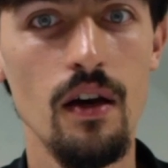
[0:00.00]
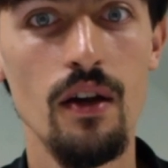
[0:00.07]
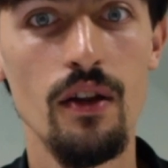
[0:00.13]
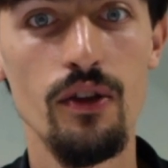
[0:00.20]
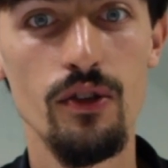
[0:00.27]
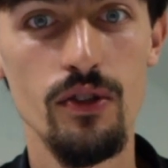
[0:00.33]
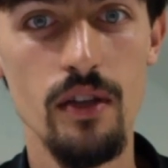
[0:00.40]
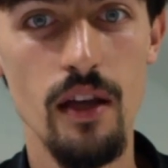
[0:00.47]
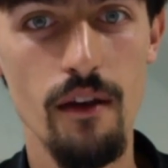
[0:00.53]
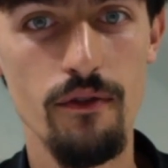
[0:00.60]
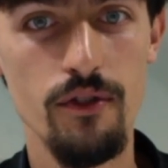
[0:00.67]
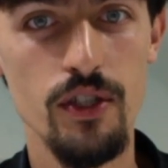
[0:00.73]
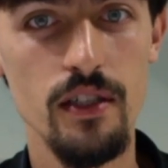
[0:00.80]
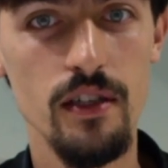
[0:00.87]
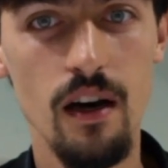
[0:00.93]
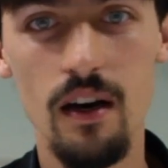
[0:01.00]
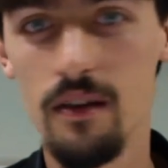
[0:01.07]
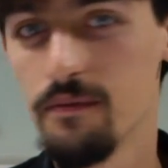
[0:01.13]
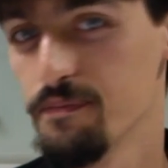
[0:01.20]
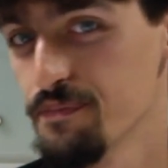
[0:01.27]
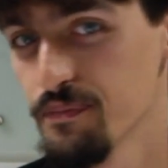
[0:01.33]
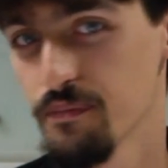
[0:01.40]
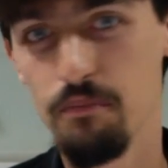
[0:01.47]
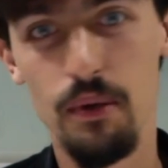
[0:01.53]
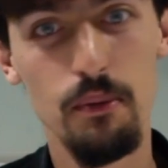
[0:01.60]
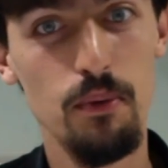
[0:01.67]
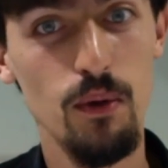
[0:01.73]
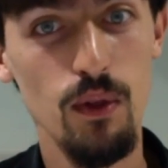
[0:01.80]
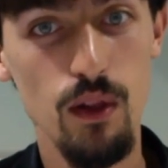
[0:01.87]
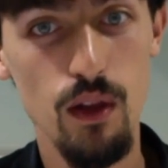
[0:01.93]
There's the FG knot.
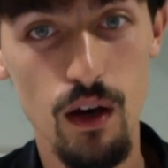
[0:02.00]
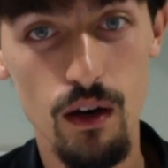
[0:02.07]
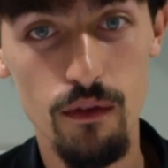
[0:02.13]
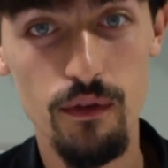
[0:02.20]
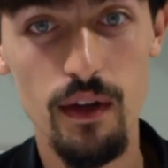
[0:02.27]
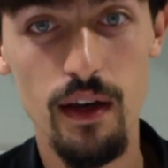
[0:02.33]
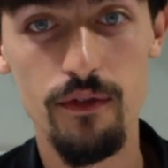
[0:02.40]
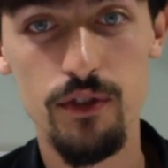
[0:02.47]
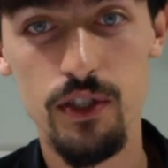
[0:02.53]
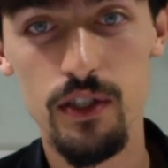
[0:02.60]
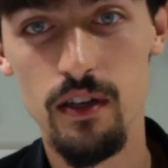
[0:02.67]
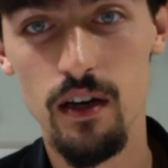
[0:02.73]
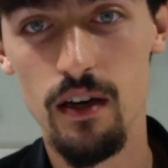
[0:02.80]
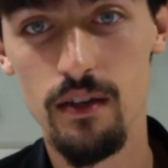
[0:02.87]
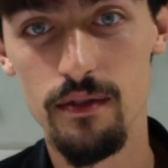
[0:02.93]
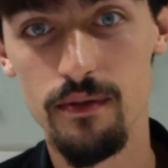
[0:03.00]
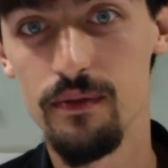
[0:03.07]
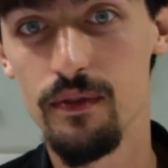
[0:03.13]
People love the FG knot.